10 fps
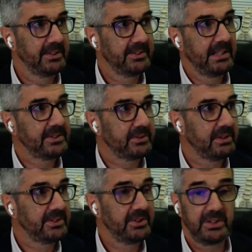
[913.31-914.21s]
under that
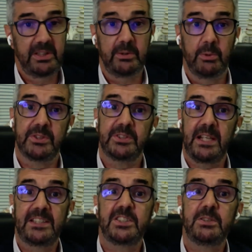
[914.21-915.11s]
strategy, you want to
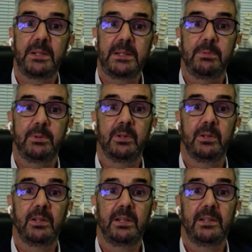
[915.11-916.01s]
test
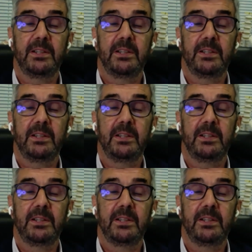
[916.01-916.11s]
people,